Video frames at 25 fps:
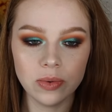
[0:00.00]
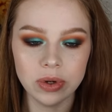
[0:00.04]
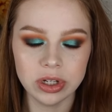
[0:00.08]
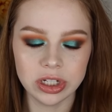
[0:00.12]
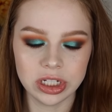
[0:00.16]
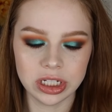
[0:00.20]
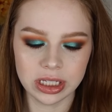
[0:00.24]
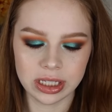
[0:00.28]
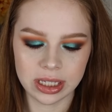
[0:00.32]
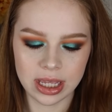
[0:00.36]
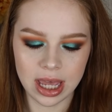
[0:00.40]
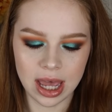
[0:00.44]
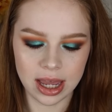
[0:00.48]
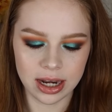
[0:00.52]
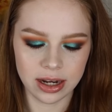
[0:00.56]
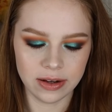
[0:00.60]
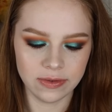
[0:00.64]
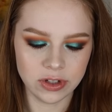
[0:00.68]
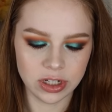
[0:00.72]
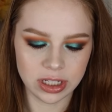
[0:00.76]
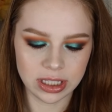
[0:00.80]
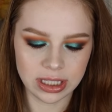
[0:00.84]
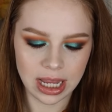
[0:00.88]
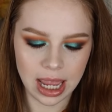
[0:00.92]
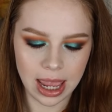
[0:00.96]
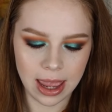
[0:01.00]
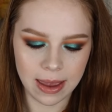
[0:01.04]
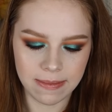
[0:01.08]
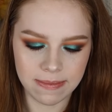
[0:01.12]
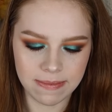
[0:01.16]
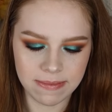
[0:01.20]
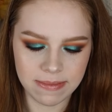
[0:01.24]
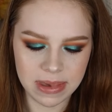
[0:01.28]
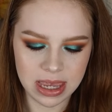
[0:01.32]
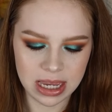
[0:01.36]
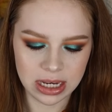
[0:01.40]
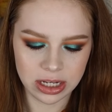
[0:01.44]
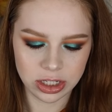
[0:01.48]
which is kind of just a
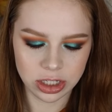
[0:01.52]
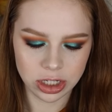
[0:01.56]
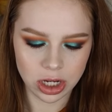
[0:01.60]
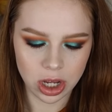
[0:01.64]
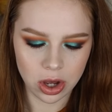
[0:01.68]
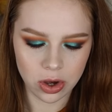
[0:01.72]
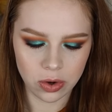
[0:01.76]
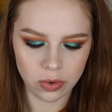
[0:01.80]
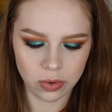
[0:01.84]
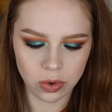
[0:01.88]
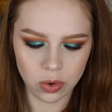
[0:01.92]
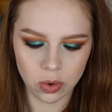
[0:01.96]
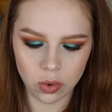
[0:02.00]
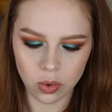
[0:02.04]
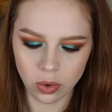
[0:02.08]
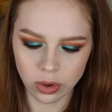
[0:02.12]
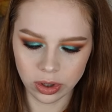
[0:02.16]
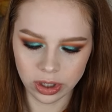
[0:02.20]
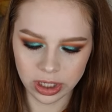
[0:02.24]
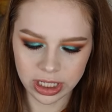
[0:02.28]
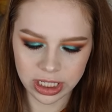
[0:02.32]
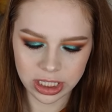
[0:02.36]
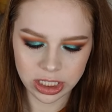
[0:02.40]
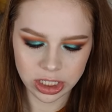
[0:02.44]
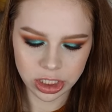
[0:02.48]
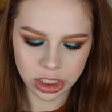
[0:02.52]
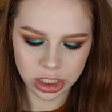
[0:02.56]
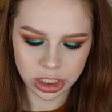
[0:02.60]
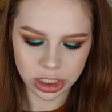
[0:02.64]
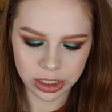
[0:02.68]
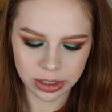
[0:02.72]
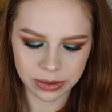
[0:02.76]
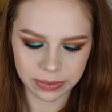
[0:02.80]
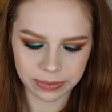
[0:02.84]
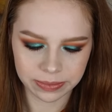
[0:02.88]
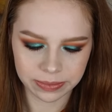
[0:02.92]
mid-tone orange.